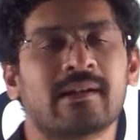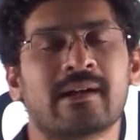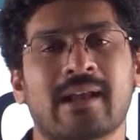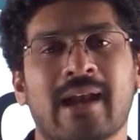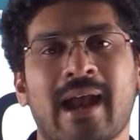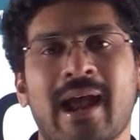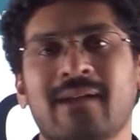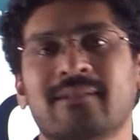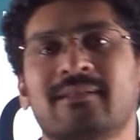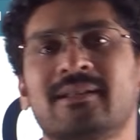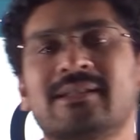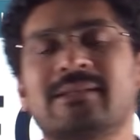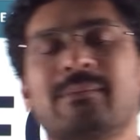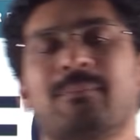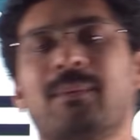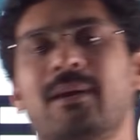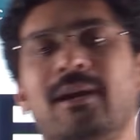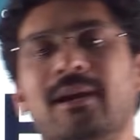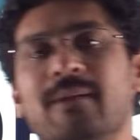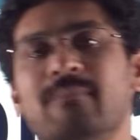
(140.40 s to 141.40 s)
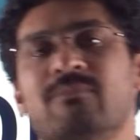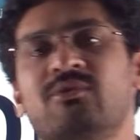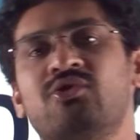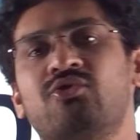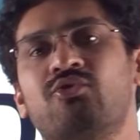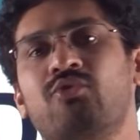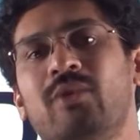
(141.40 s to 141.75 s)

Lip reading: crack this prelims